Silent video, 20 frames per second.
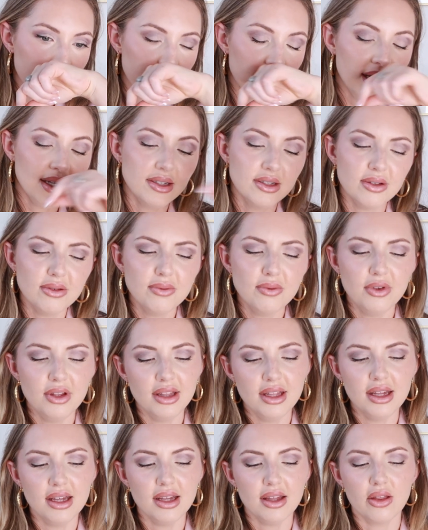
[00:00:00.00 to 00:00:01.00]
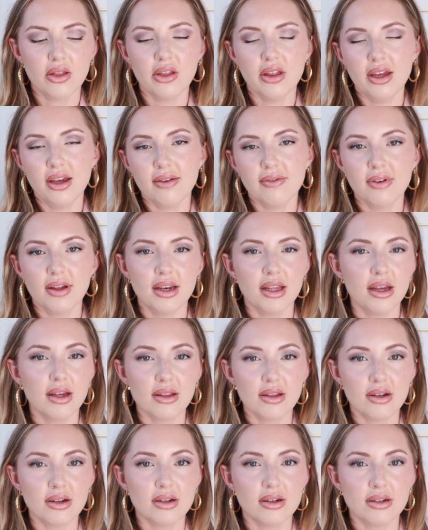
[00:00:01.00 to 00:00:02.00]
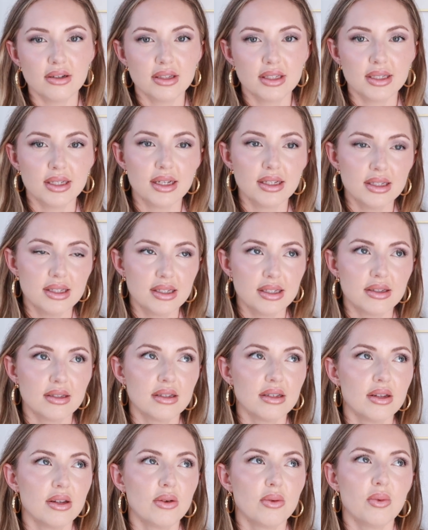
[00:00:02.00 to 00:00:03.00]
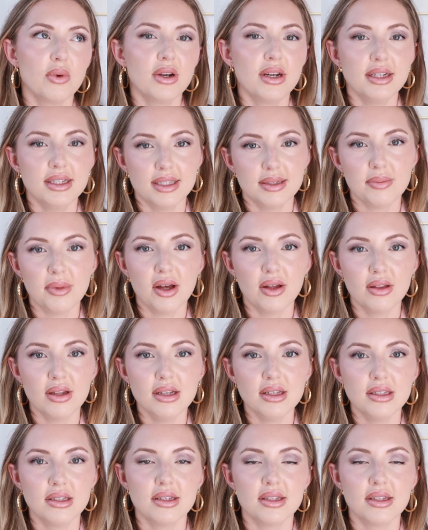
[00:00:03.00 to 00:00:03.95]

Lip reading: I don't really think of any other scents when I smell this.